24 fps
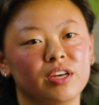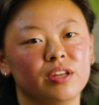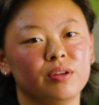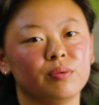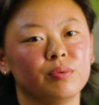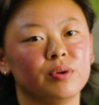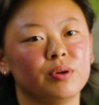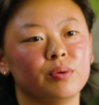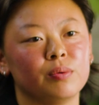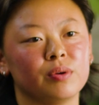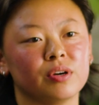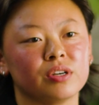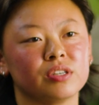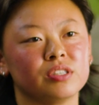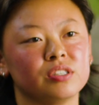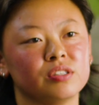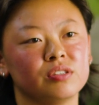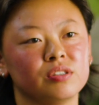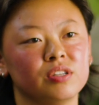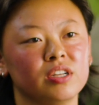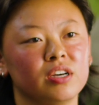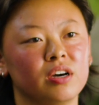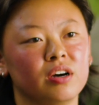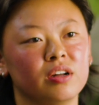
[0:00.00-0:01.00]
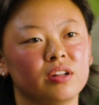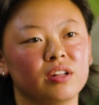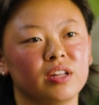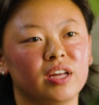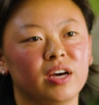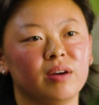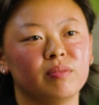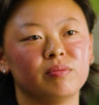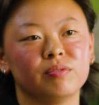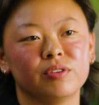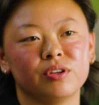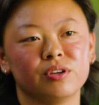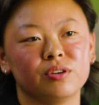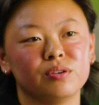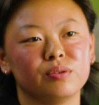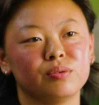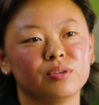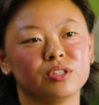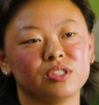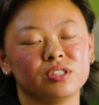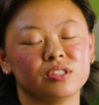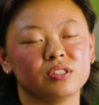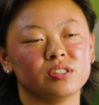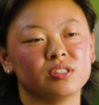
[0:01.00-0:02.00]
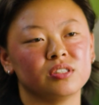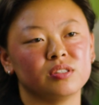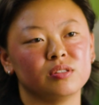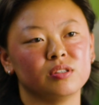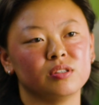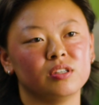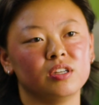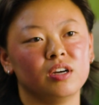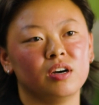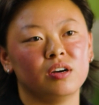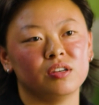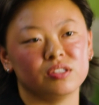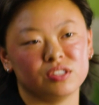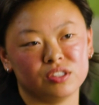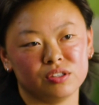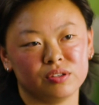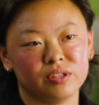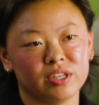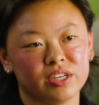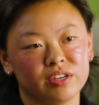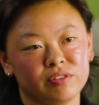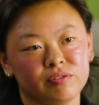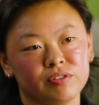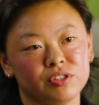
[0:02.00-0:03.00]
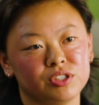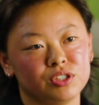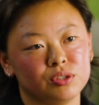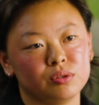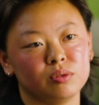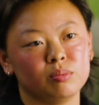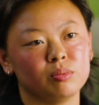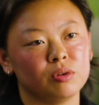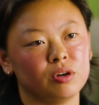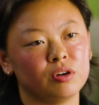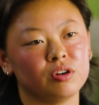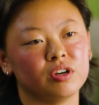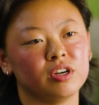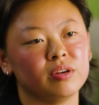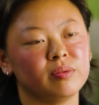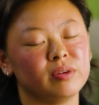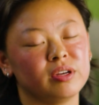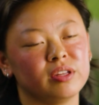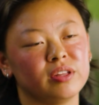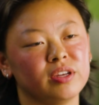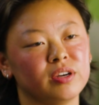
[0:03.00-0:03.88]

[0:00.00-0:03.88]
and we worked on LabVIEW, which is also like a visual programming